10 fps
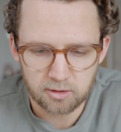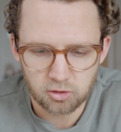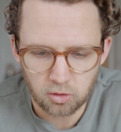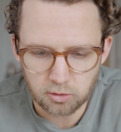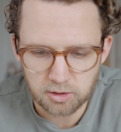
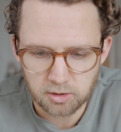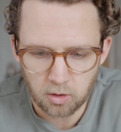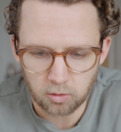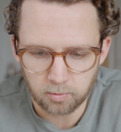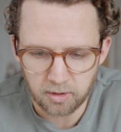controls his
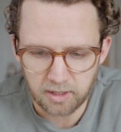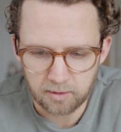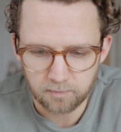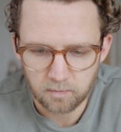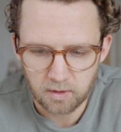whole body.
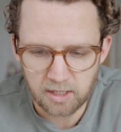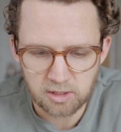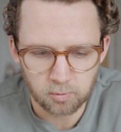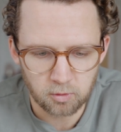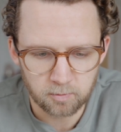
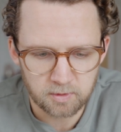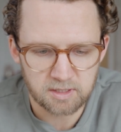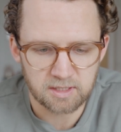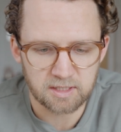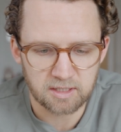Each movement
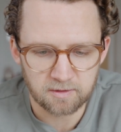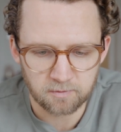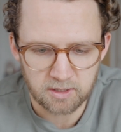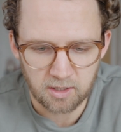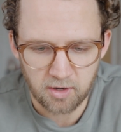is in a
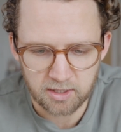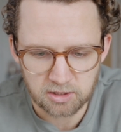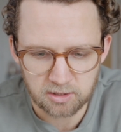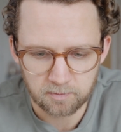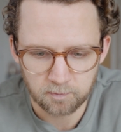different
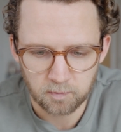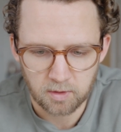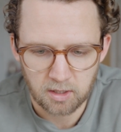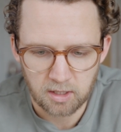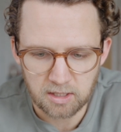direction.
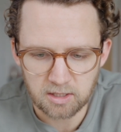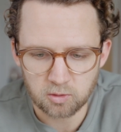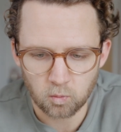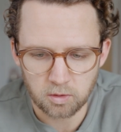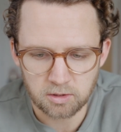He
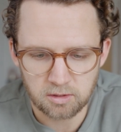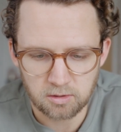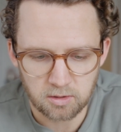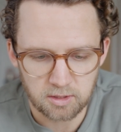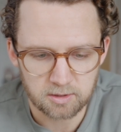doesn't want to
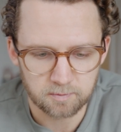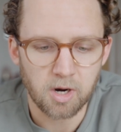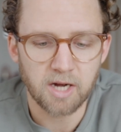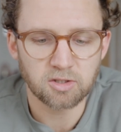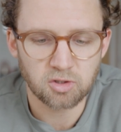do this.
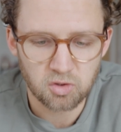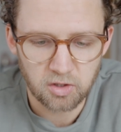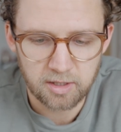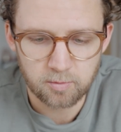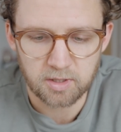Brian
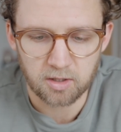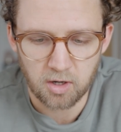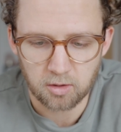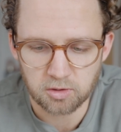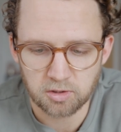screams and
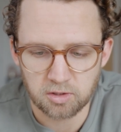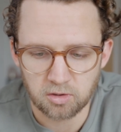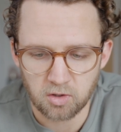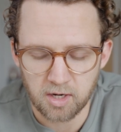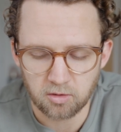crouches to the
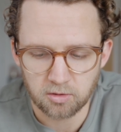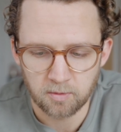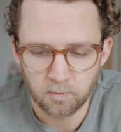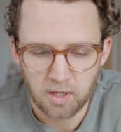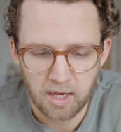ground,
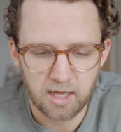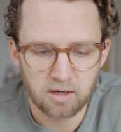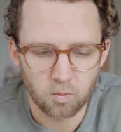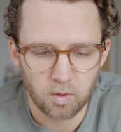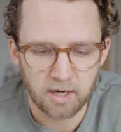head
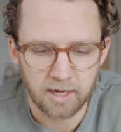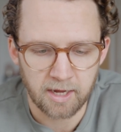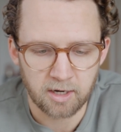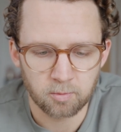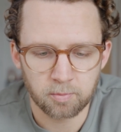in one
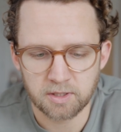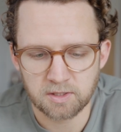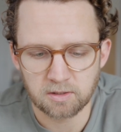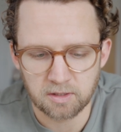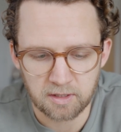hand,
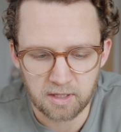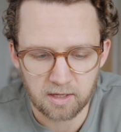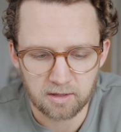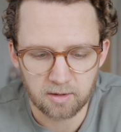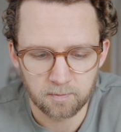pistol in the
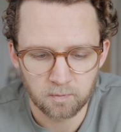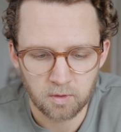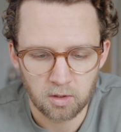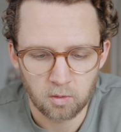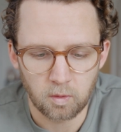other.
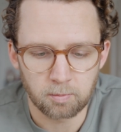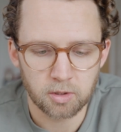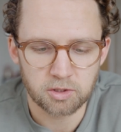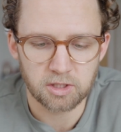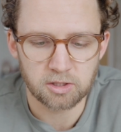We
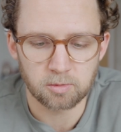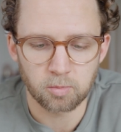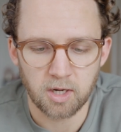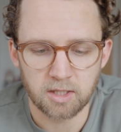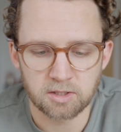push into
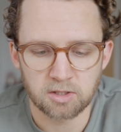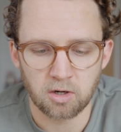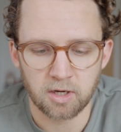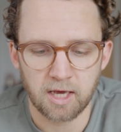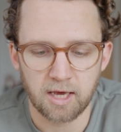Brian's
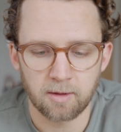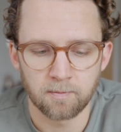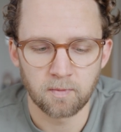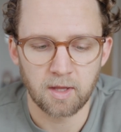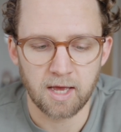dark hair,
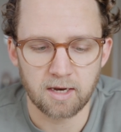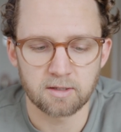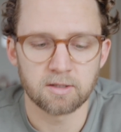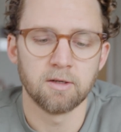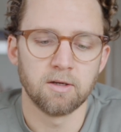and